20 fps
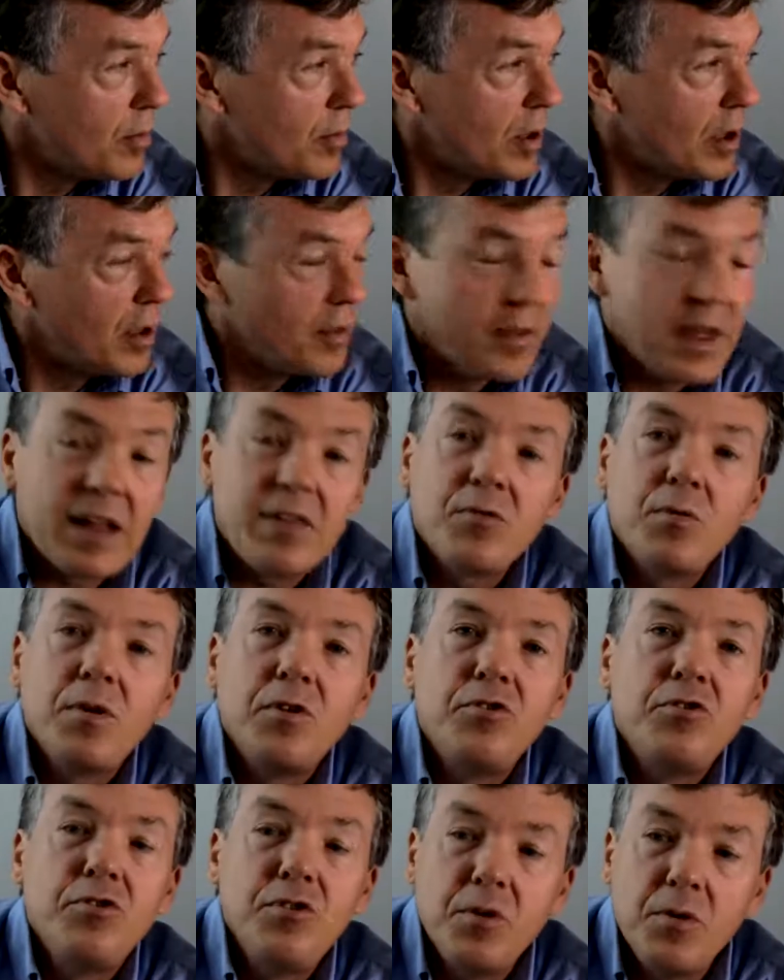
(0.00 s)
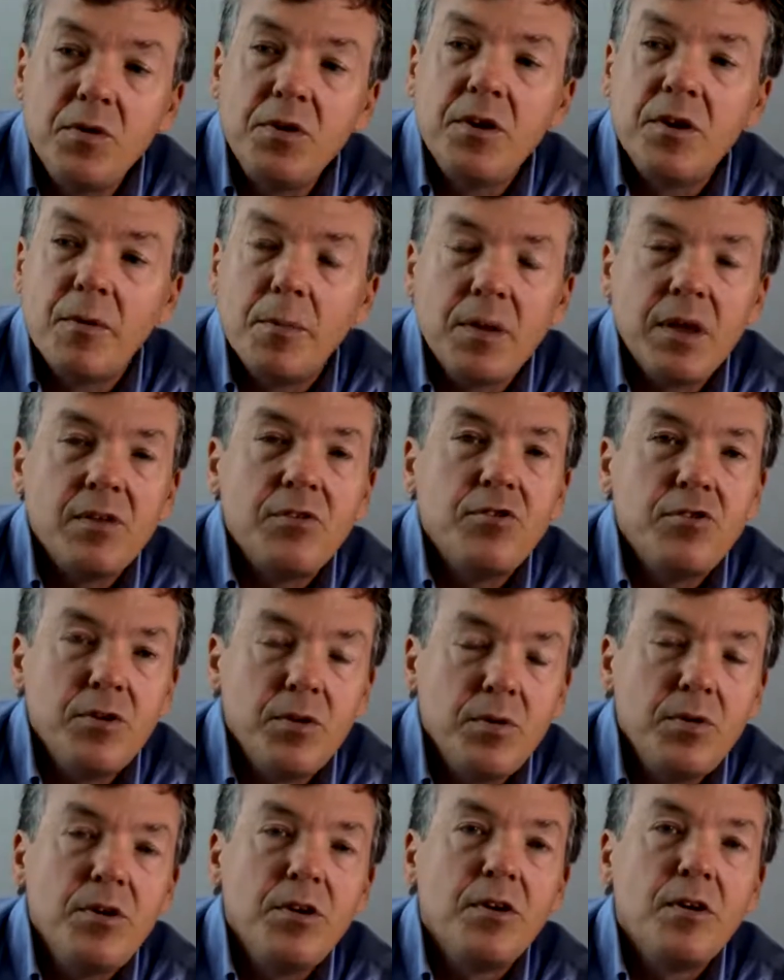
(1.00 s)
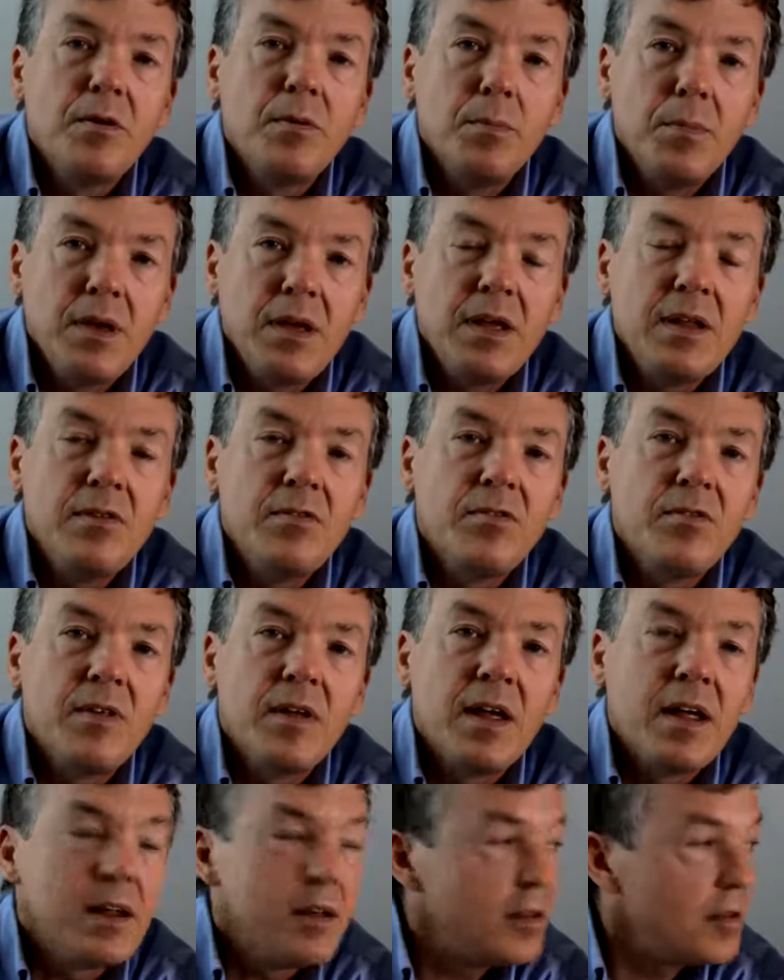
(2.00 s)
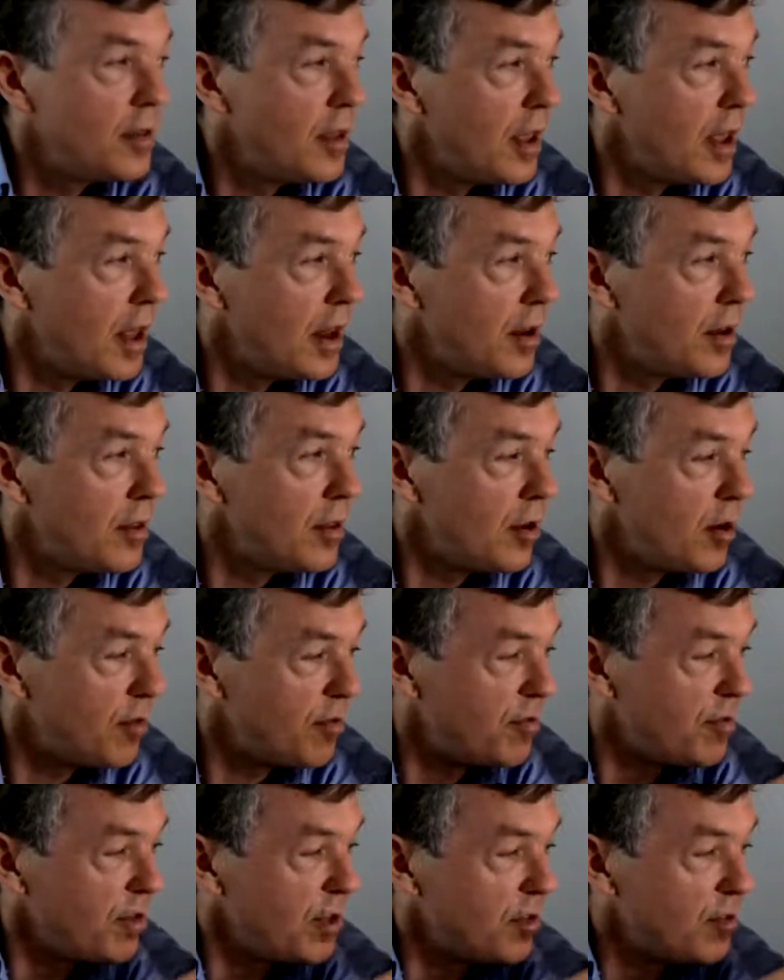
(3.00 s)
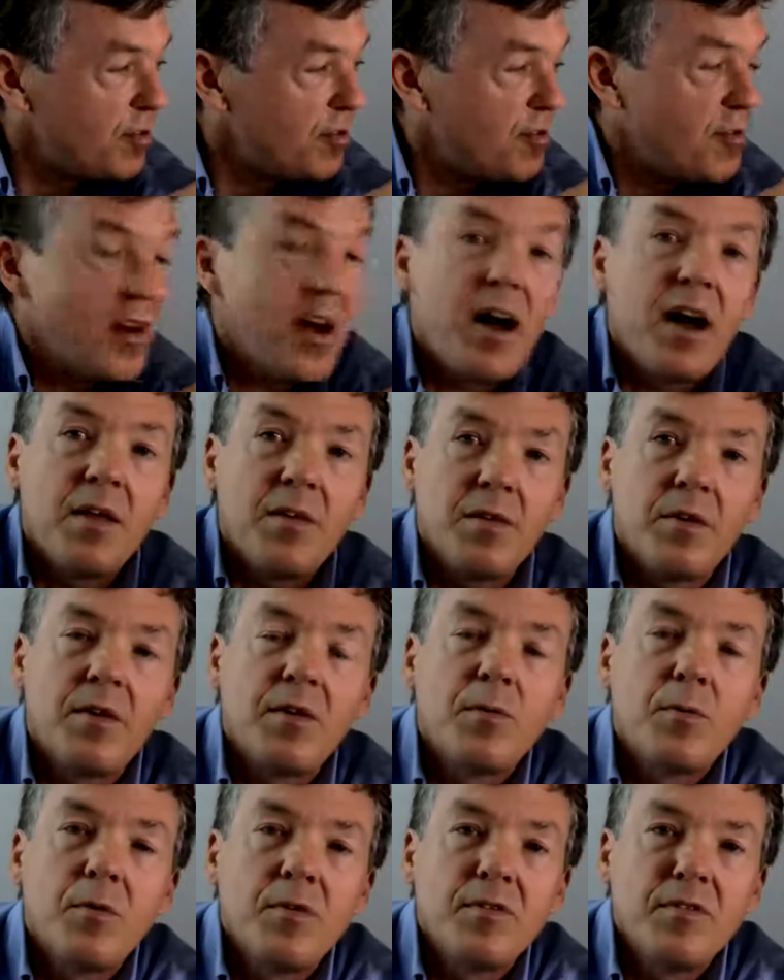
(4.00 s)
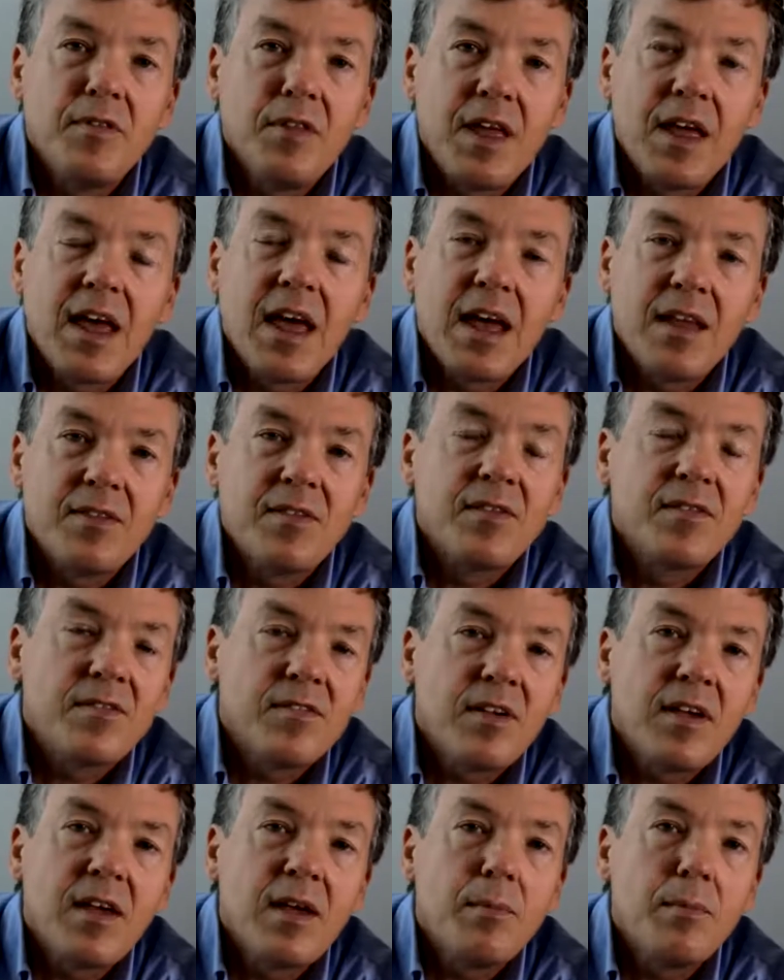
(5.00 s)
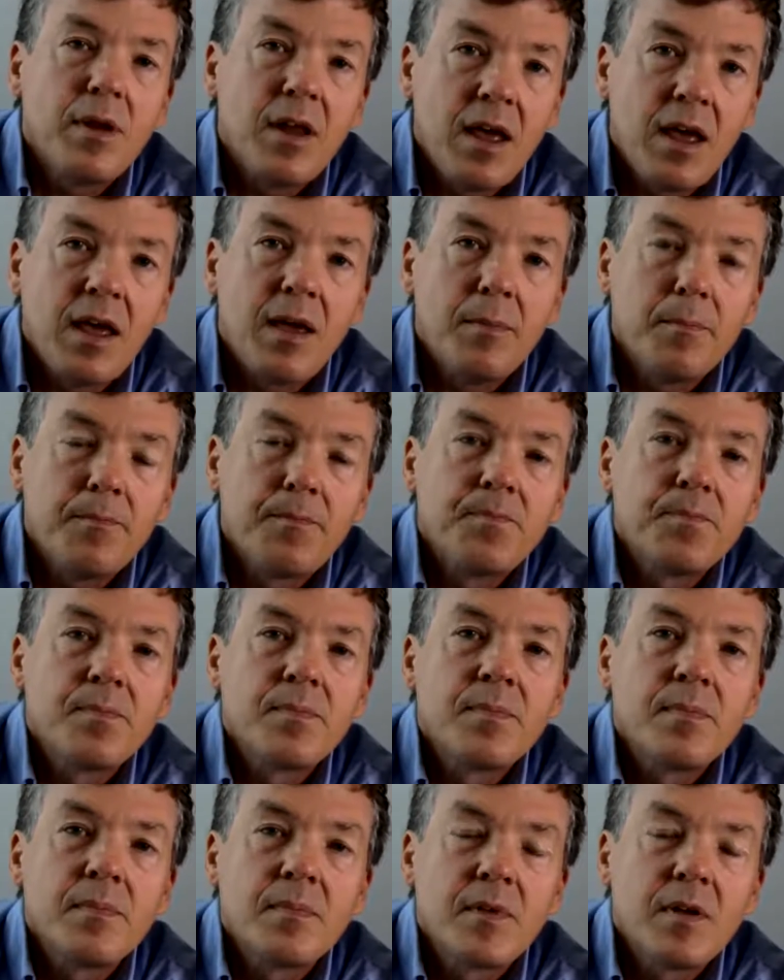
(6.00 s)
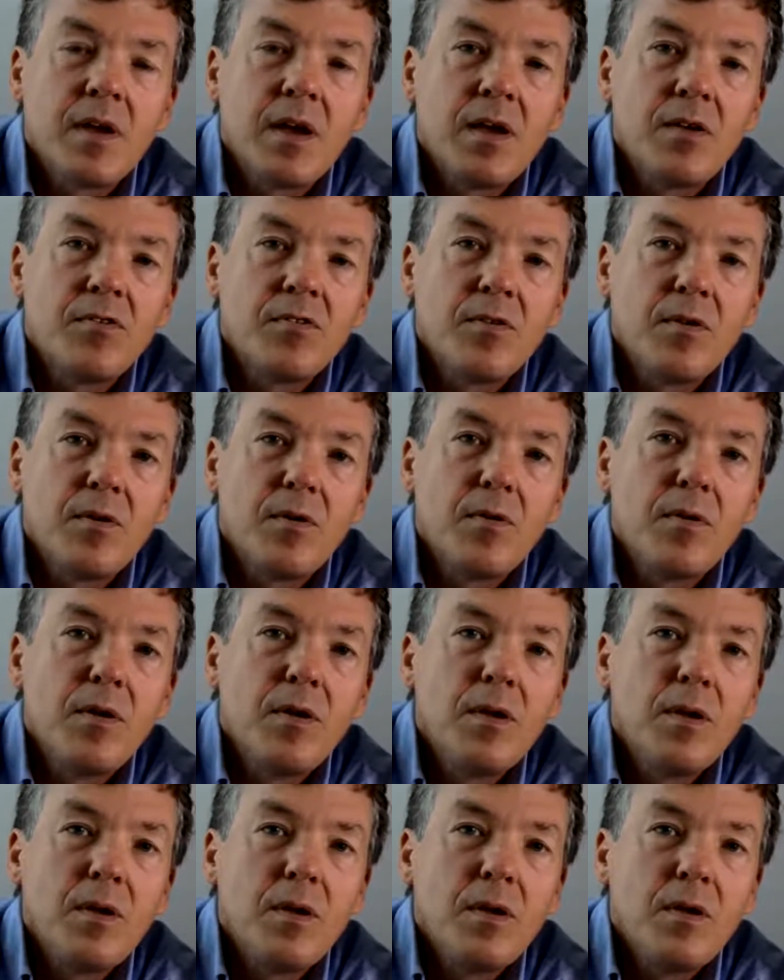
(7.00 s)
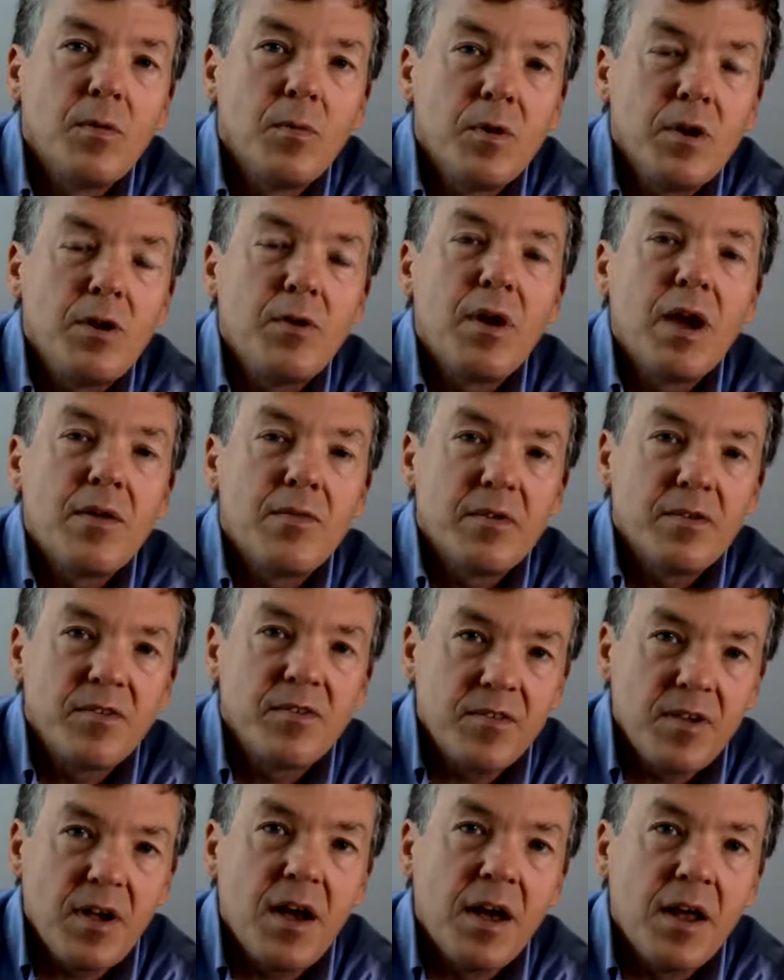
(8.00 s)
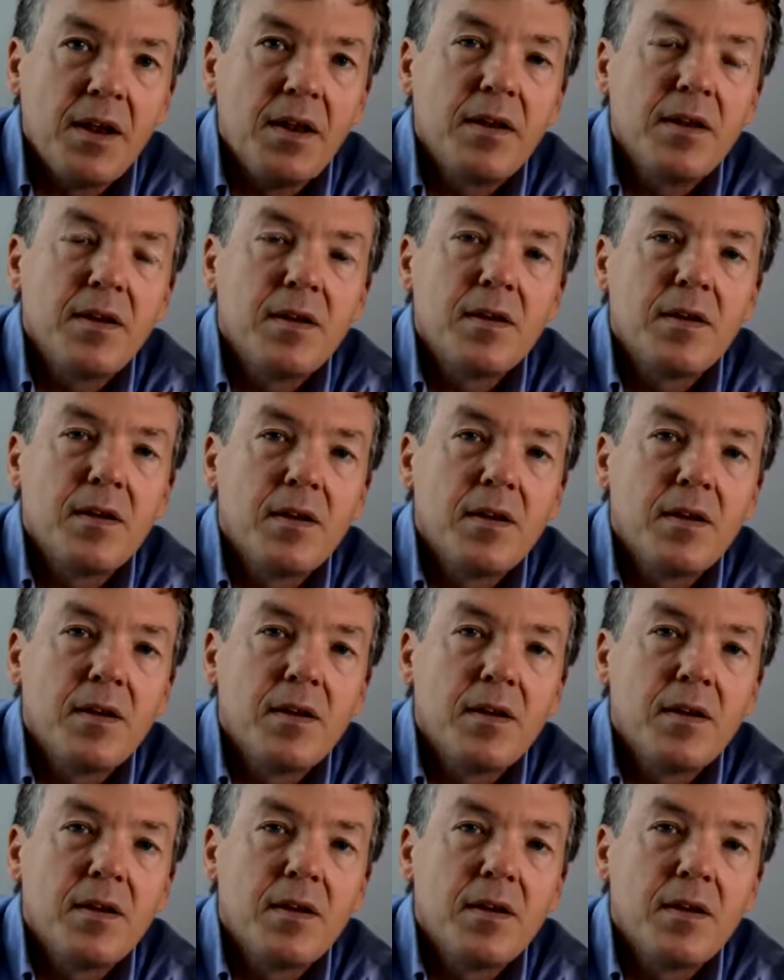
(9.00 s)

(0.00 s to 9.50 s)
that's what junior means. Junior means that his father had the same name. Okay, so when you have a son,